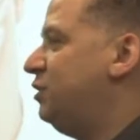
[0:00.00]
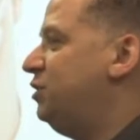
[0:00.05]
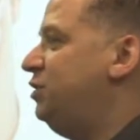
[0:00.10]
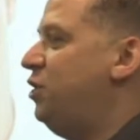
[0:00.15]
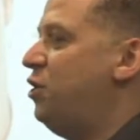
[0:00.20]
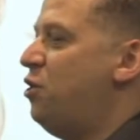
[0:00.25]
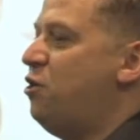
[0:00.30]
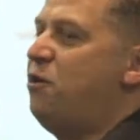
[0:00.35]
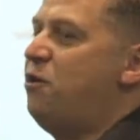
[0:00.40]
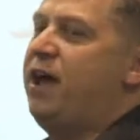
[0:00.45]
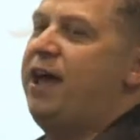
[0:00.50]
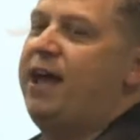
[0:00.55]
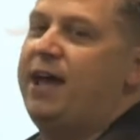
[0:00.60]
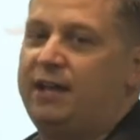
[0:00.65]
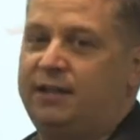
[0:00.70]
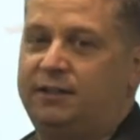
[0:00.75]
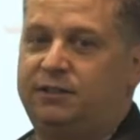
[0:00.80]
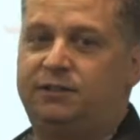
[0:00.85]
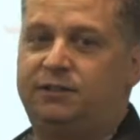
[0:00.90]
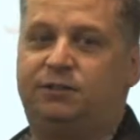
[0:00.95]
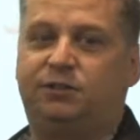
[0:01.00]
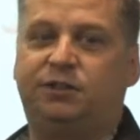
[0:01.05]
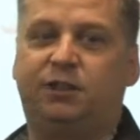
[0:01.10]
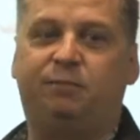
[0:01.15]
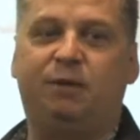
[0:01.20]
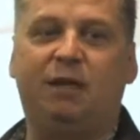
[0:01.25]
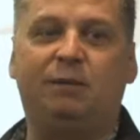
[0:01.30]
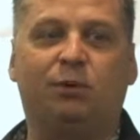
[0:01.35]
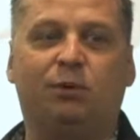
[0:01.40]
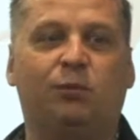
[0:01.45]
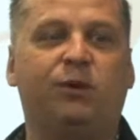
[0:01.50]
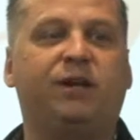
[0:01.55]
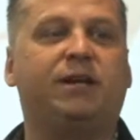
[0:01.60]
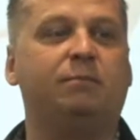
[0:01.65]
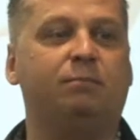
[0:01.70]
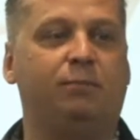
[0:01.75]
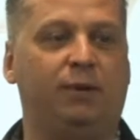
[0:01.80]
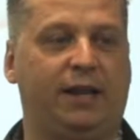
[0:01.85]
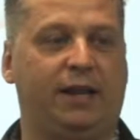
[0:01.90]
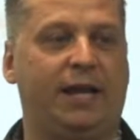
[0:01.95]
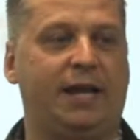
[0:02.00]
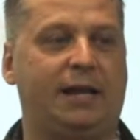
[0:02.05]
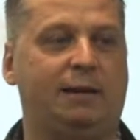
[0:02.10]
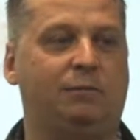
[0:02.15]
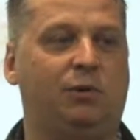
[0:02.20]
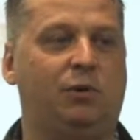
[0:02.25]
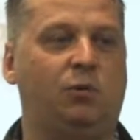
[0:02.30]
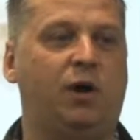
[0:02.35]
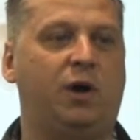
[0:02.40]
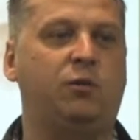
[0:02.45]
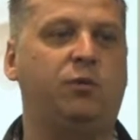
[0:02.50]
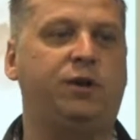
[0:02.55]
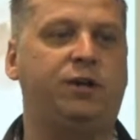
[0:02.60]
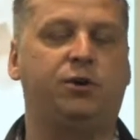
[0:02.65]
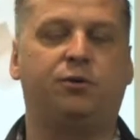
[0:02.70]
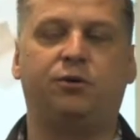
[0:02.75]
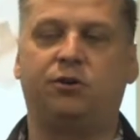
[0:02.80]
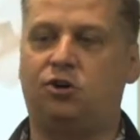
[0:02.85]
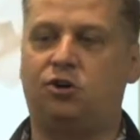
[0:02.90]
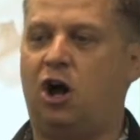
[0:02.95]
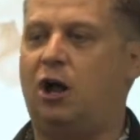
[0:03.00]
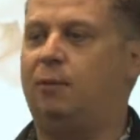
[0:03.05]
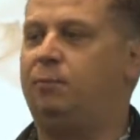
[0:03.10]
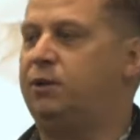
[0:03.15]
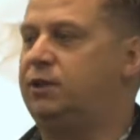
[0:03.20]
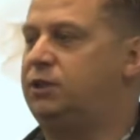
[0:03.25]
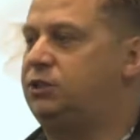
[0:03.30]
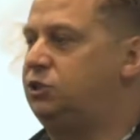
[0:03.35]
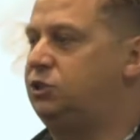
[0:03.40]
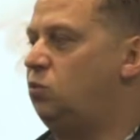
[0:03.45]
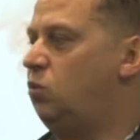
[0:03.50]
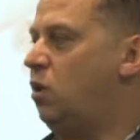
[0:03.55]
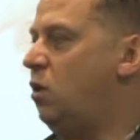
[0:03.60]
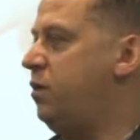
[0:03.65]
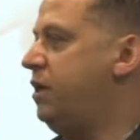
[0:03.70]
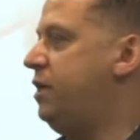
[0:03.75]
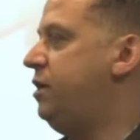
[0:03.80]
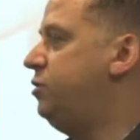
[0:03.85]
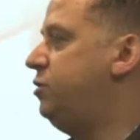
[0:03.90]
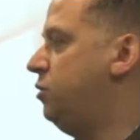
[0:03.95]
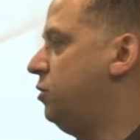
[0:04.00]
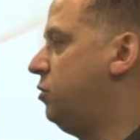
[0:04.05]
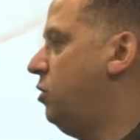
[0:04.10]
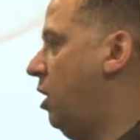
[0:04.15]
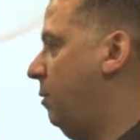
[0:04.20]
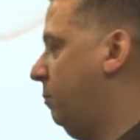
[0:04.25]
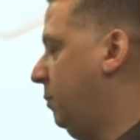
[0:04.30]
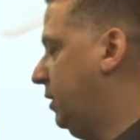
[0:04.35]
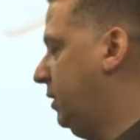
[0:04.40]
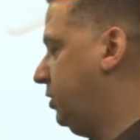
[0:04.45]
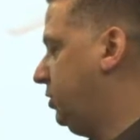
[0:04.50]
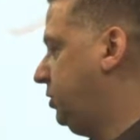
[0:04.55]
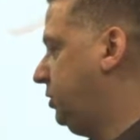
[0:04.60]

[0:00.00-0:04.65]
no end to the people we can blame when we don't accomplish what we need to accomplish.